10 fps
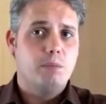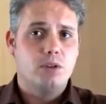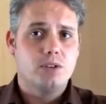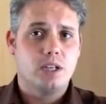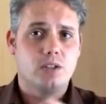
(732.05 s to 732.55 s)

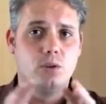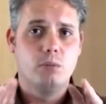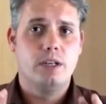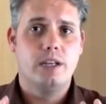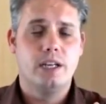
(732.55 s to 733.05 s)
because that's
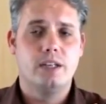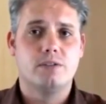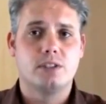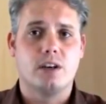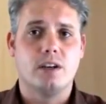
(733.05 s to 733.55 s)
normally a negative
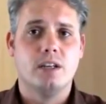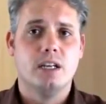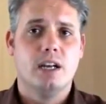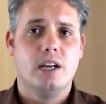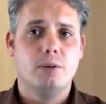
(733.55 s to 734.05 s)
sign
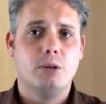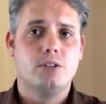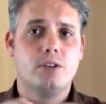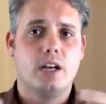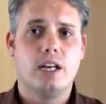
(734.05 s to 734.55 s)
and you want
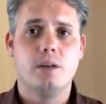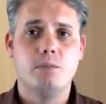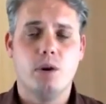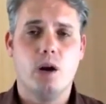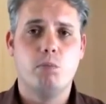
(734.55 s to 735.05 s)
to try and get him
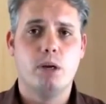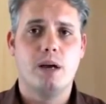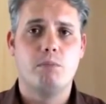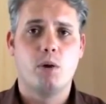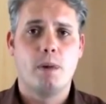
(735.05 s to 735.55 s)
to open
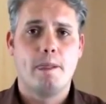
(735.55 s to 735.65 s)
up.